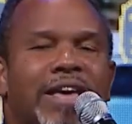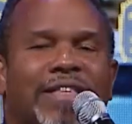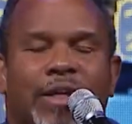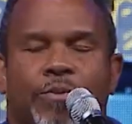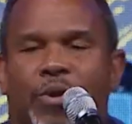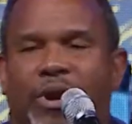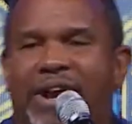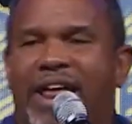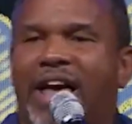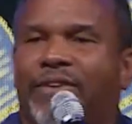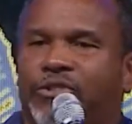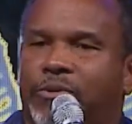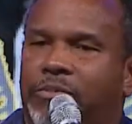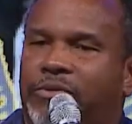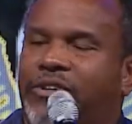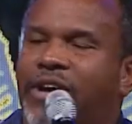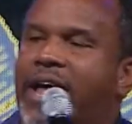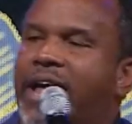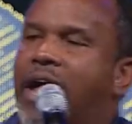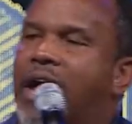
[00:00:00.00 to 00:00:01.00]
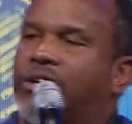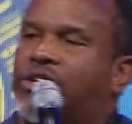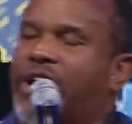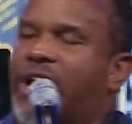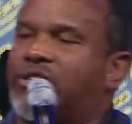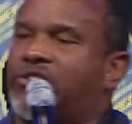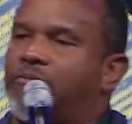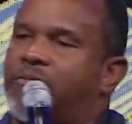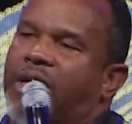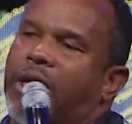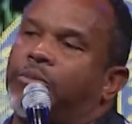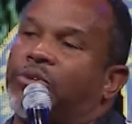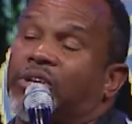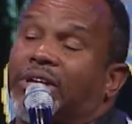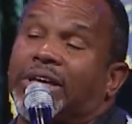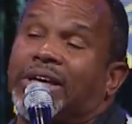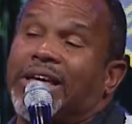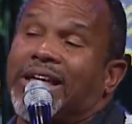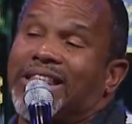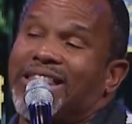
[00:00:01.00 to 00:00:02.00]
Then we're going to have some a chance of being able
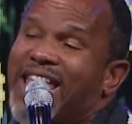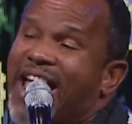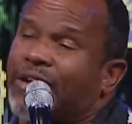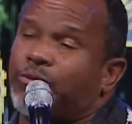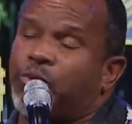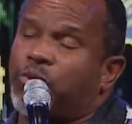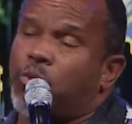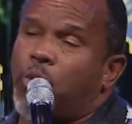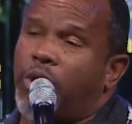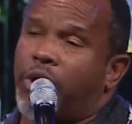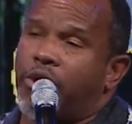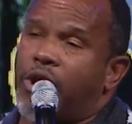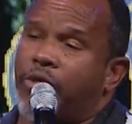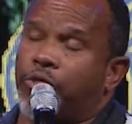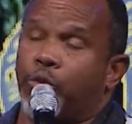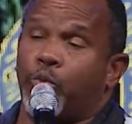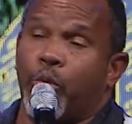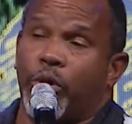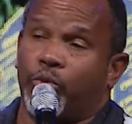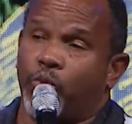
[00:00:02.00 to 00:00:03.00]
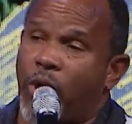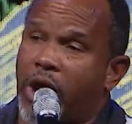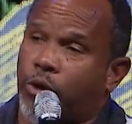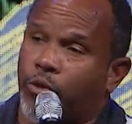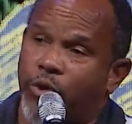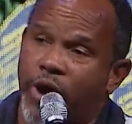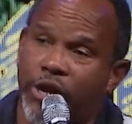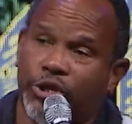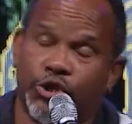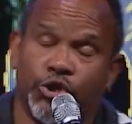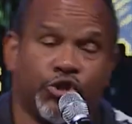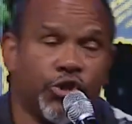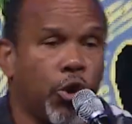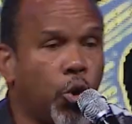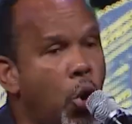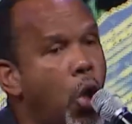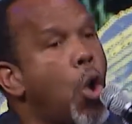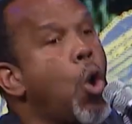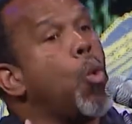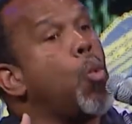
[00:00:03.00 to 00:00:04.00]
to connect with one another with recreation.
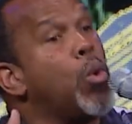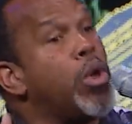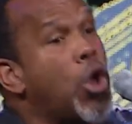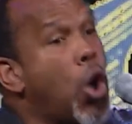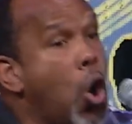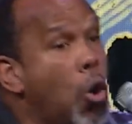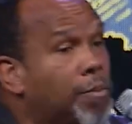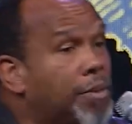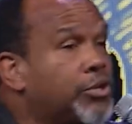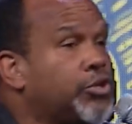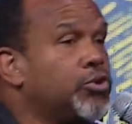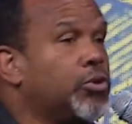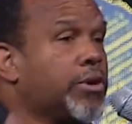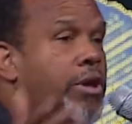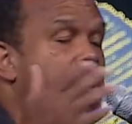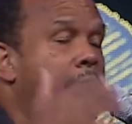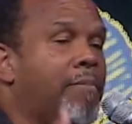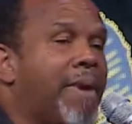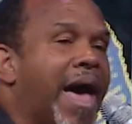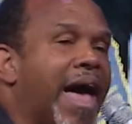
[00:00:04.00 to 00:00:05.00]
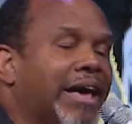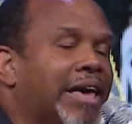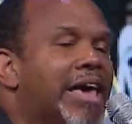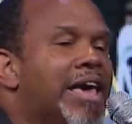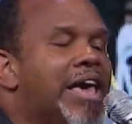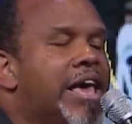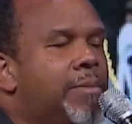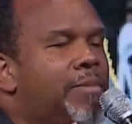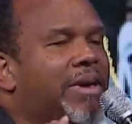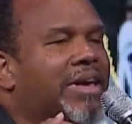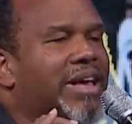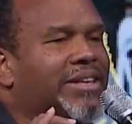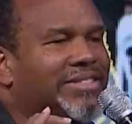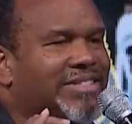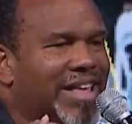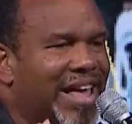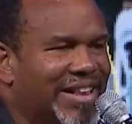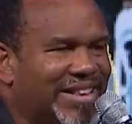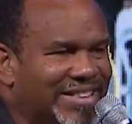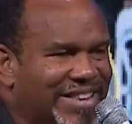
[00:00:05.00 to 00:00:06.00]
So we hope that you'll come back
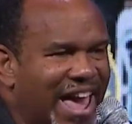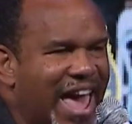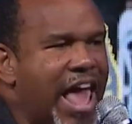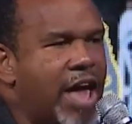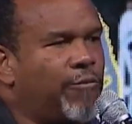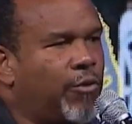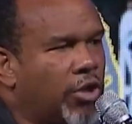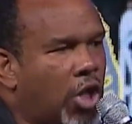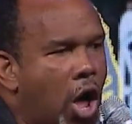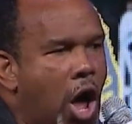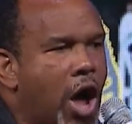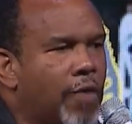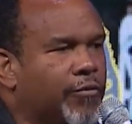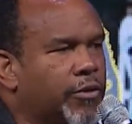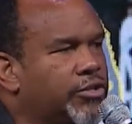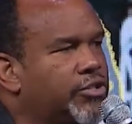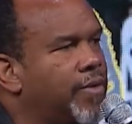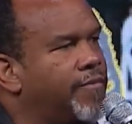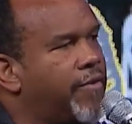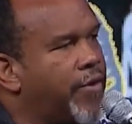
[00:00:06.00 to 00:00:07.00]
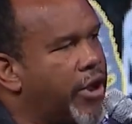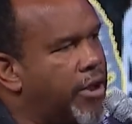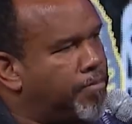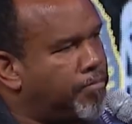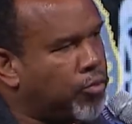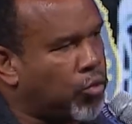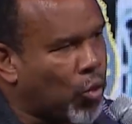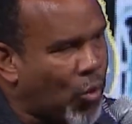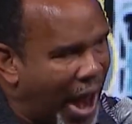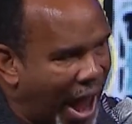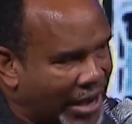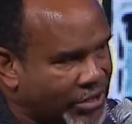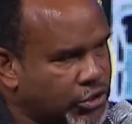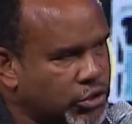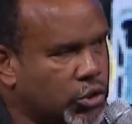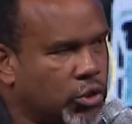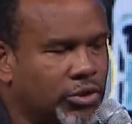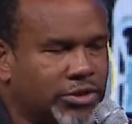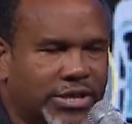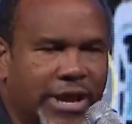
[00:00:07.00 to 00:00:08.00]
because then Dave will offer some very
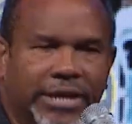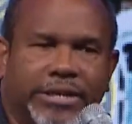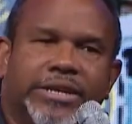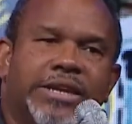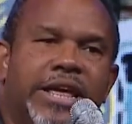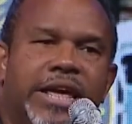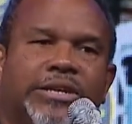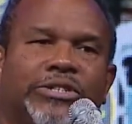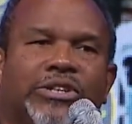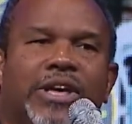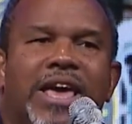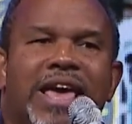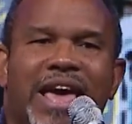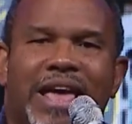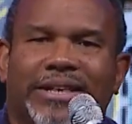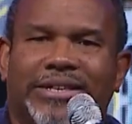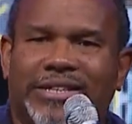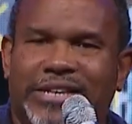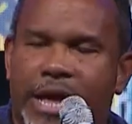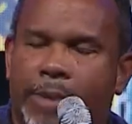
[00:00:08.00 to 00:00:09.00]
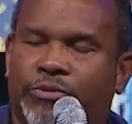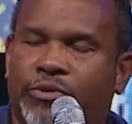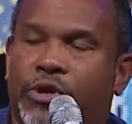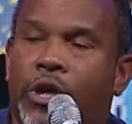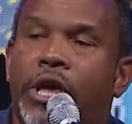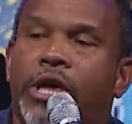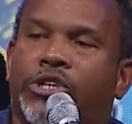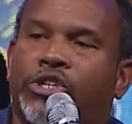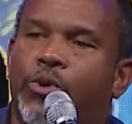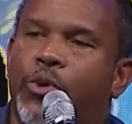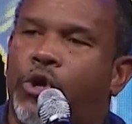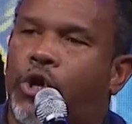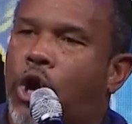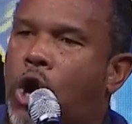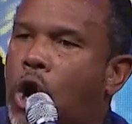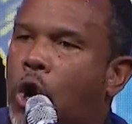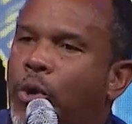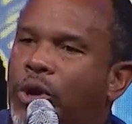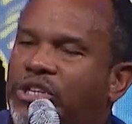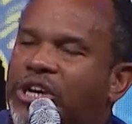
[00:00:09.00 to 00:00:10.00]
practical techniques and tips to
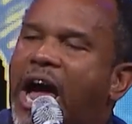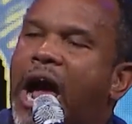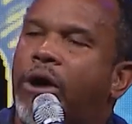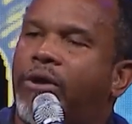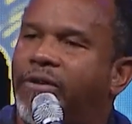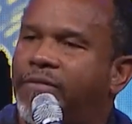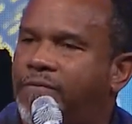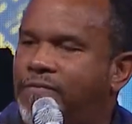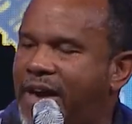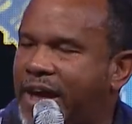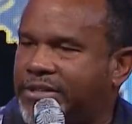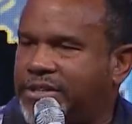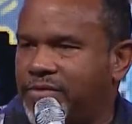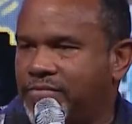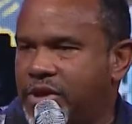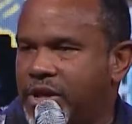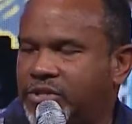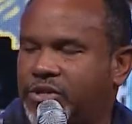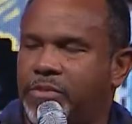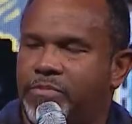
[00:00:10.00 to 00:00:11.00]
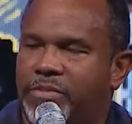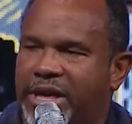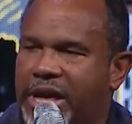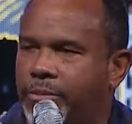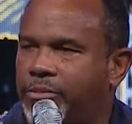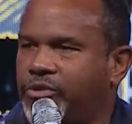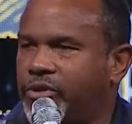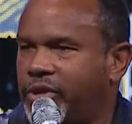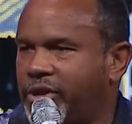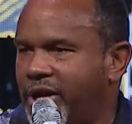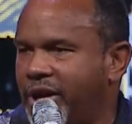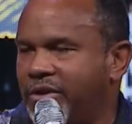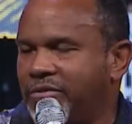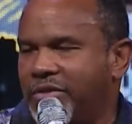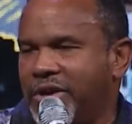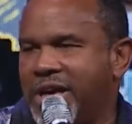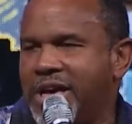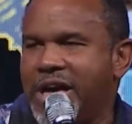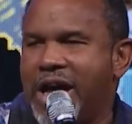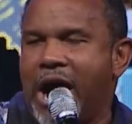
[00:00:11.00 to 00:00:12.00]
encourage our effectiveness in being able to
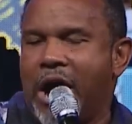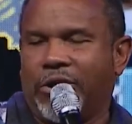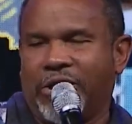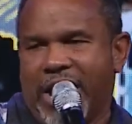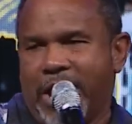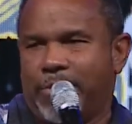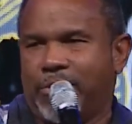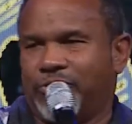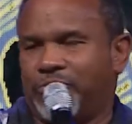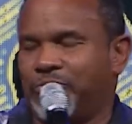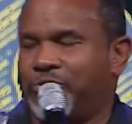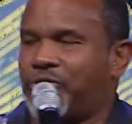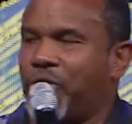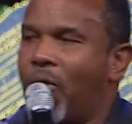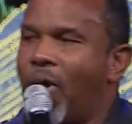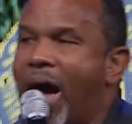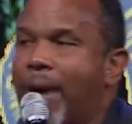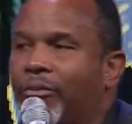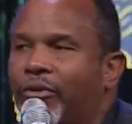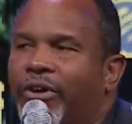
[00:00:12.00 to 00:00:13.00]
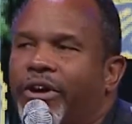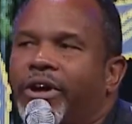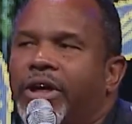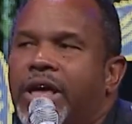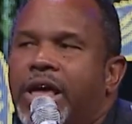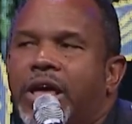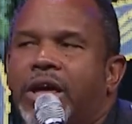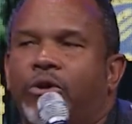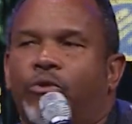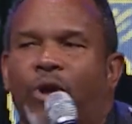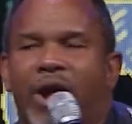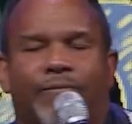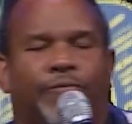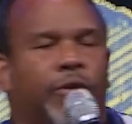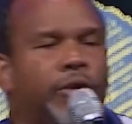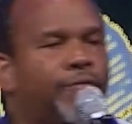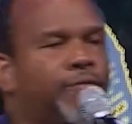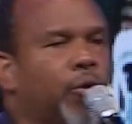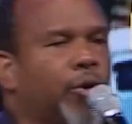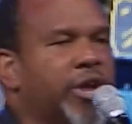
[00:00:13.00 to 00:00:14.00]
love our neighbors. So I'm very
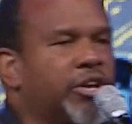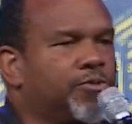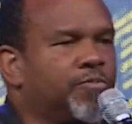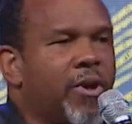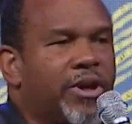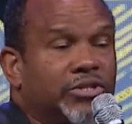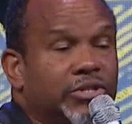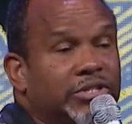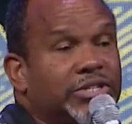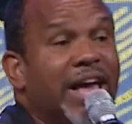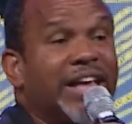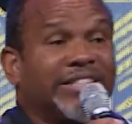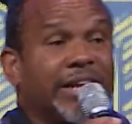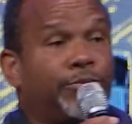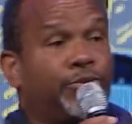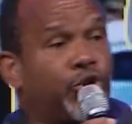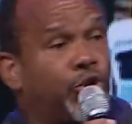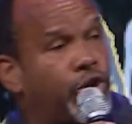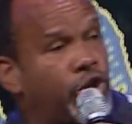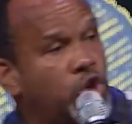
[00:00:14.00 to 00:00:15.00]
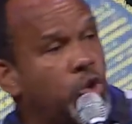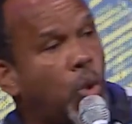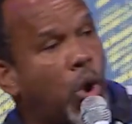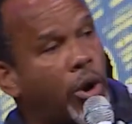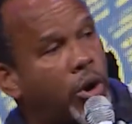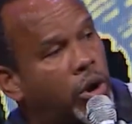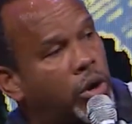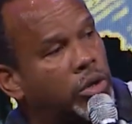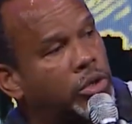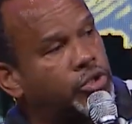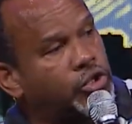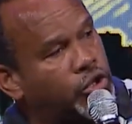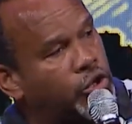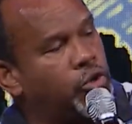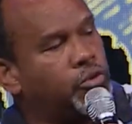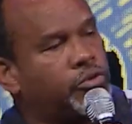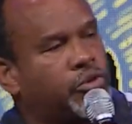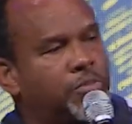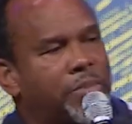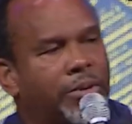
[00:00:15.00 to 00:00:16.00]
grateful for for his presence, as I'm sure you are
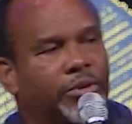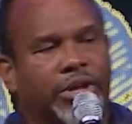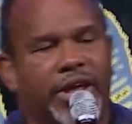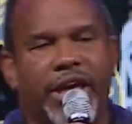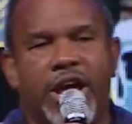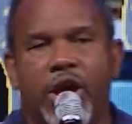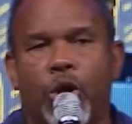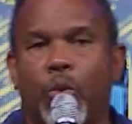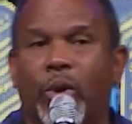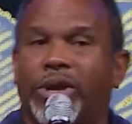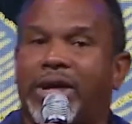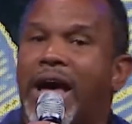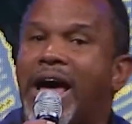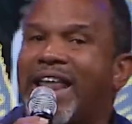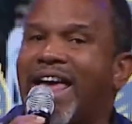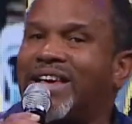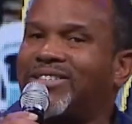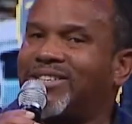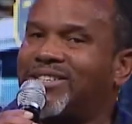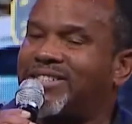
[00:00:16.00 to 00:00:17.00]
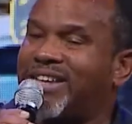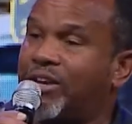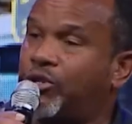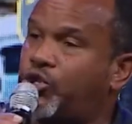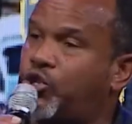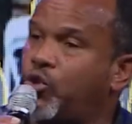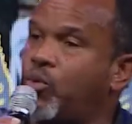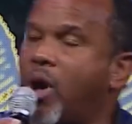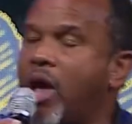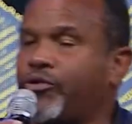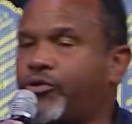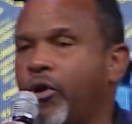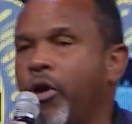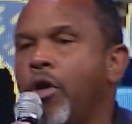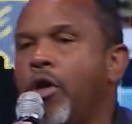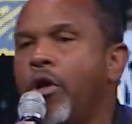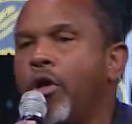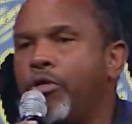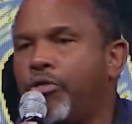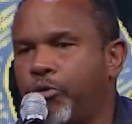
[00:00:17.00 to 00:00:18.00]
too, to be able to hear what God has to say to us
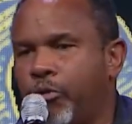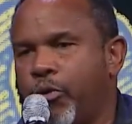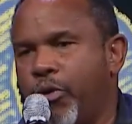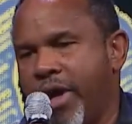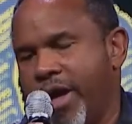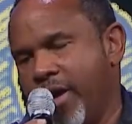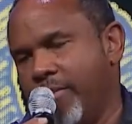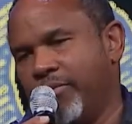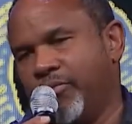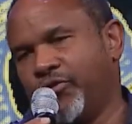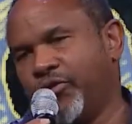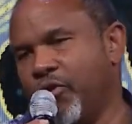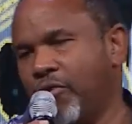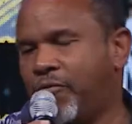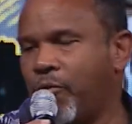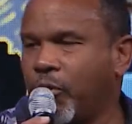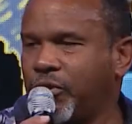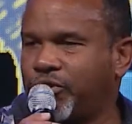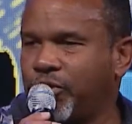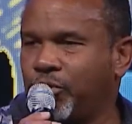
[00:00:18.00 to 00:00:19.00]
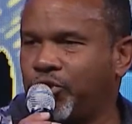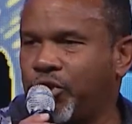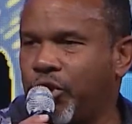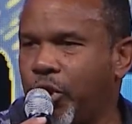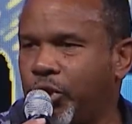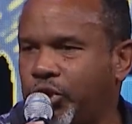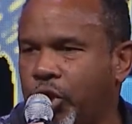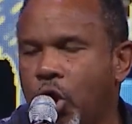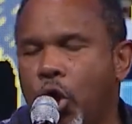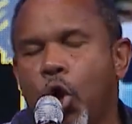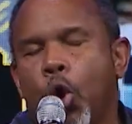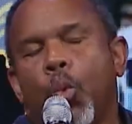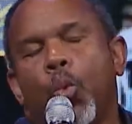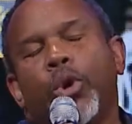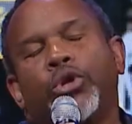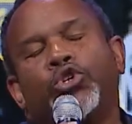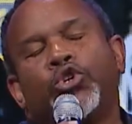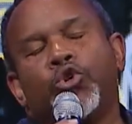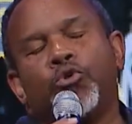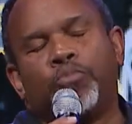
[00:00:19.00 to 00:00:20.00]
through him. So, Forest Hill Church,
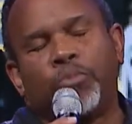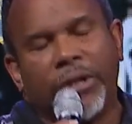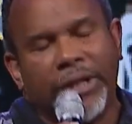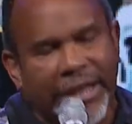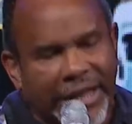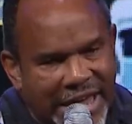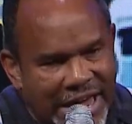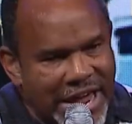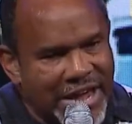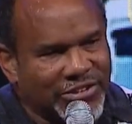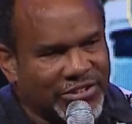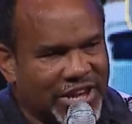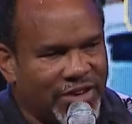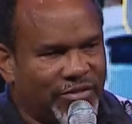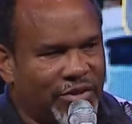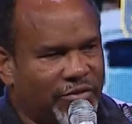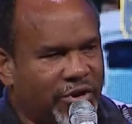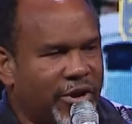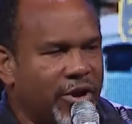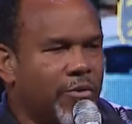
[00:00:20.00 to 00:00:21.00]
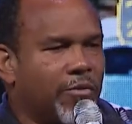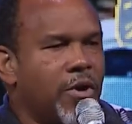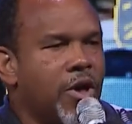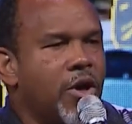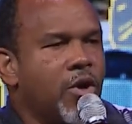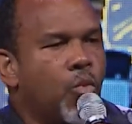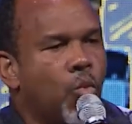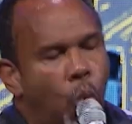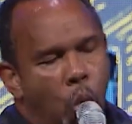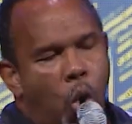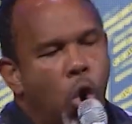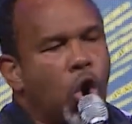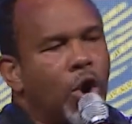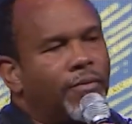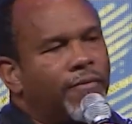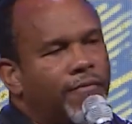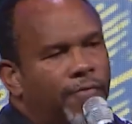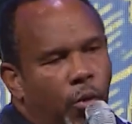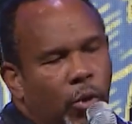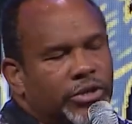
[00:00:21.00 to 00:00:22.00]
would you please give a very
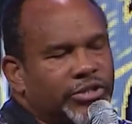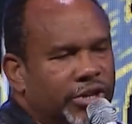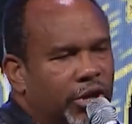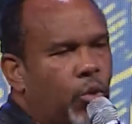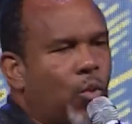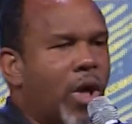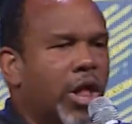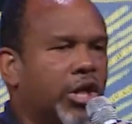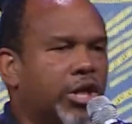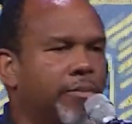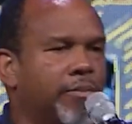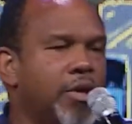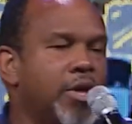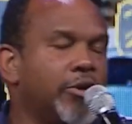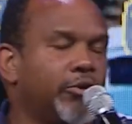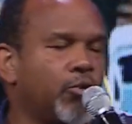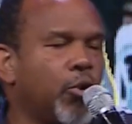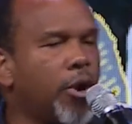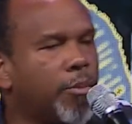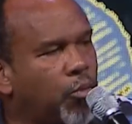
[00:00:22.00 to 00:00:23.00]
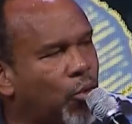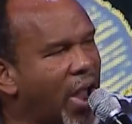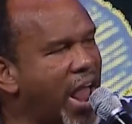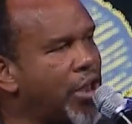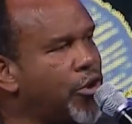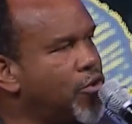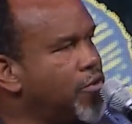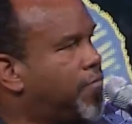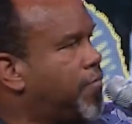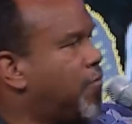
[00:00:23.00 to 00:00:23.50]
warm Forest Hill welcome to our brand new